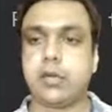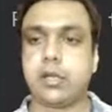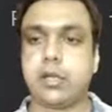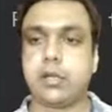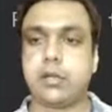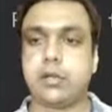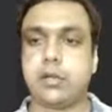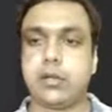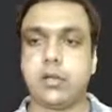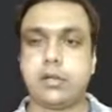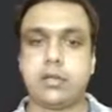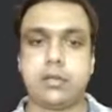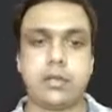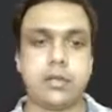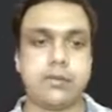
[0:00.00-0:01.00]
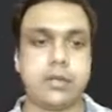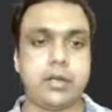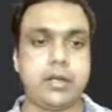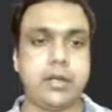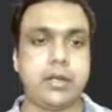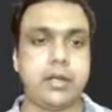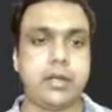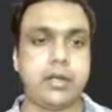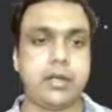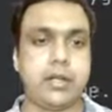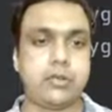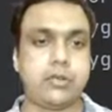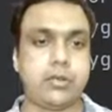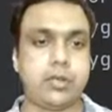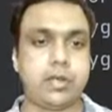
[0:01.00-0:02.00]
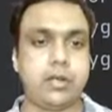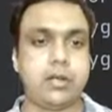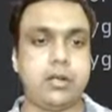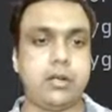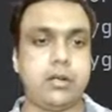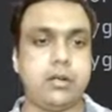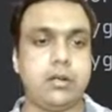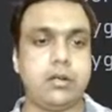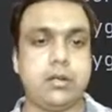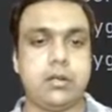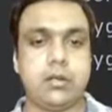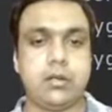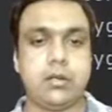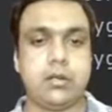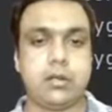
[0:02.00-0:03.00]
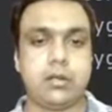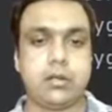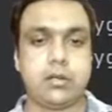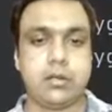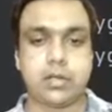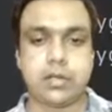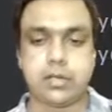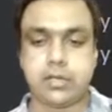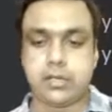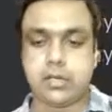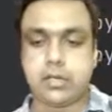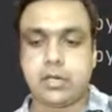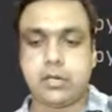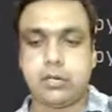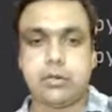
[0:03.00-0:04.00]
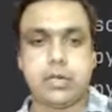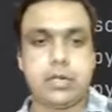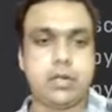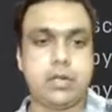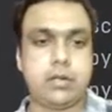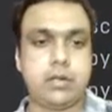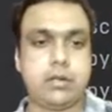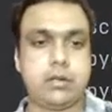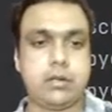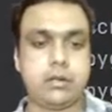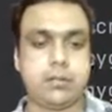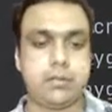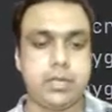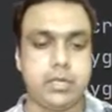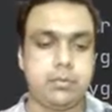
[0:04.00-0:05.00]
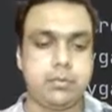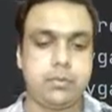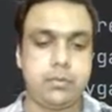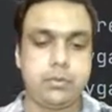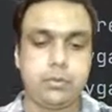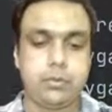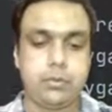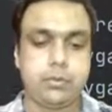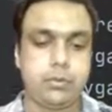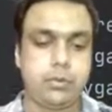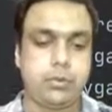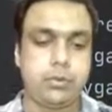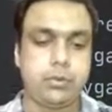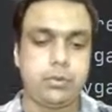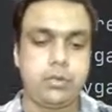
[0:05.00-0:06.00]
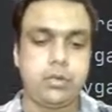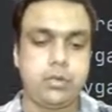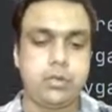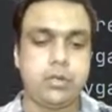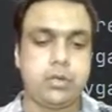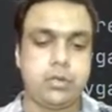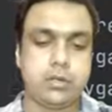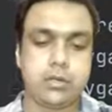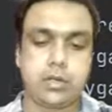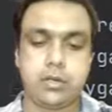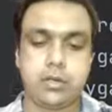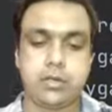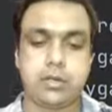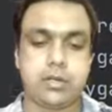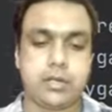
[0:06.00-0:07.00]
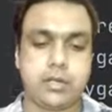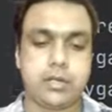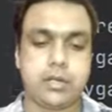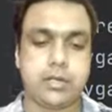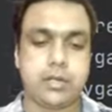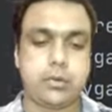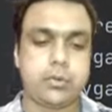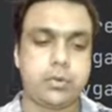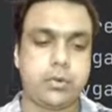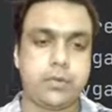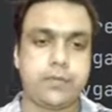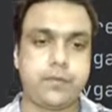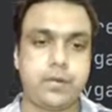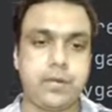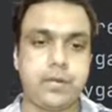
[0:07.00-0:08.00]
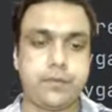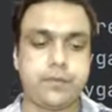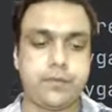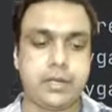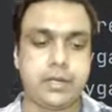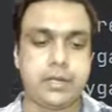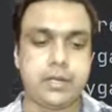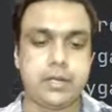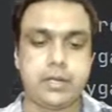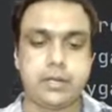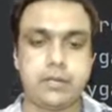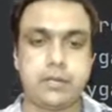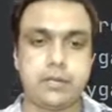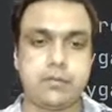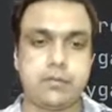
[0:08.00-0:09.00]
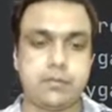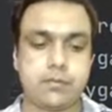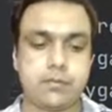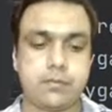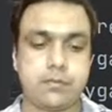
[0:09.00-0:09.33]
Okay, there is an indentation error. I think now I'll be able to get the correct output if I'll define it like this.